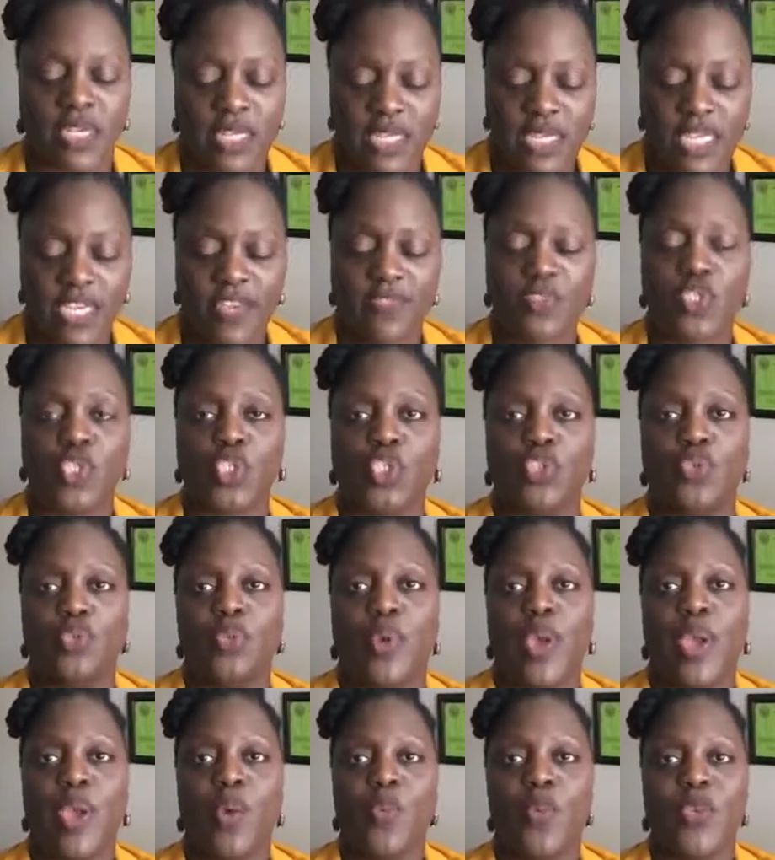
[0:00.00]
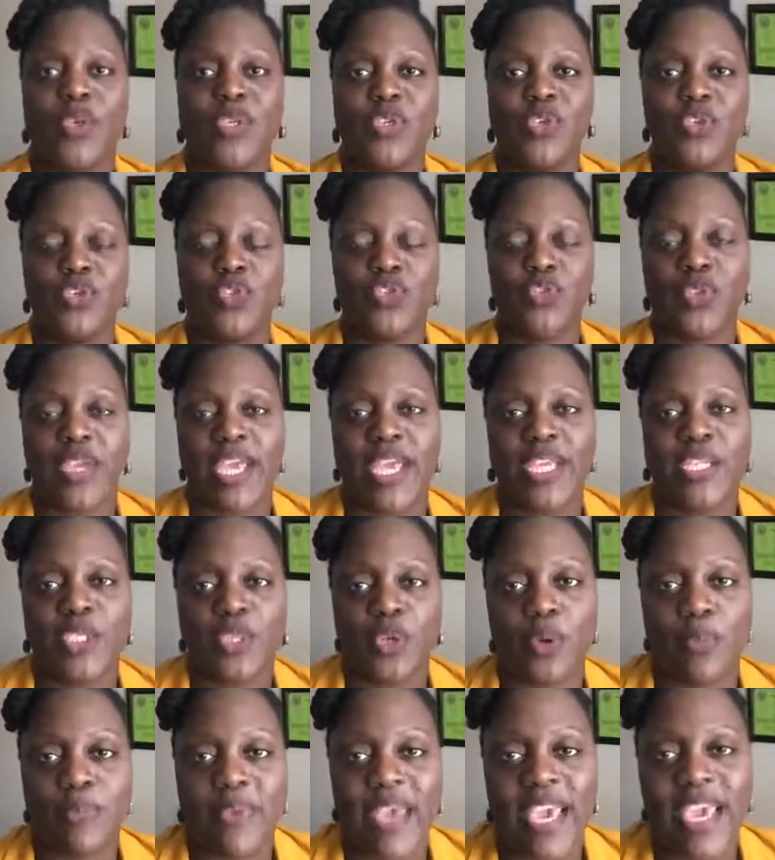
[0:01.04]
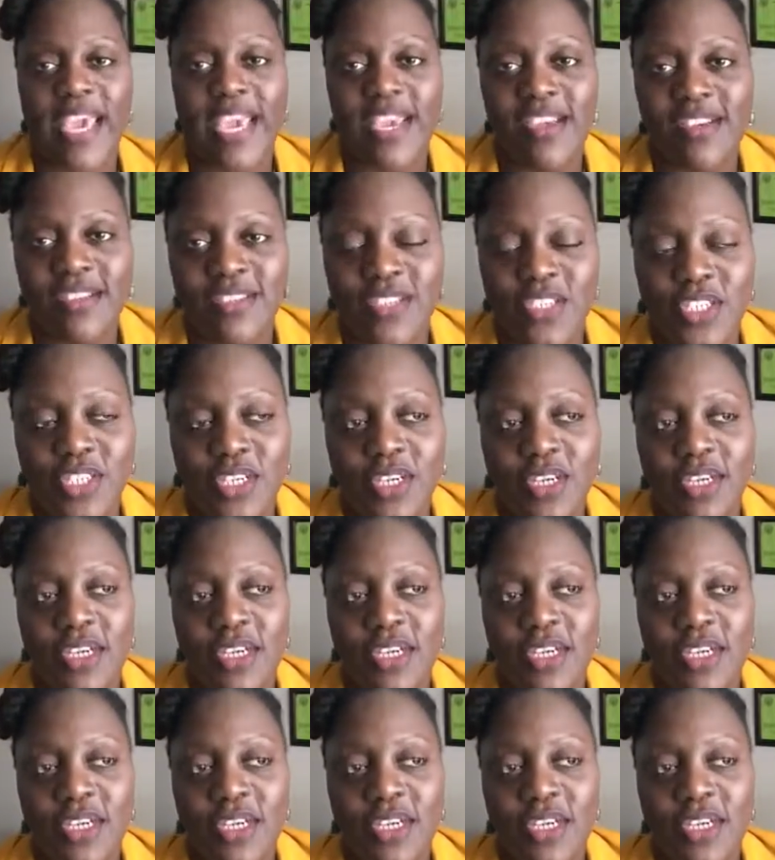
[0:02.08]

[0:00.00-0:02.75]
gives you when you create your page.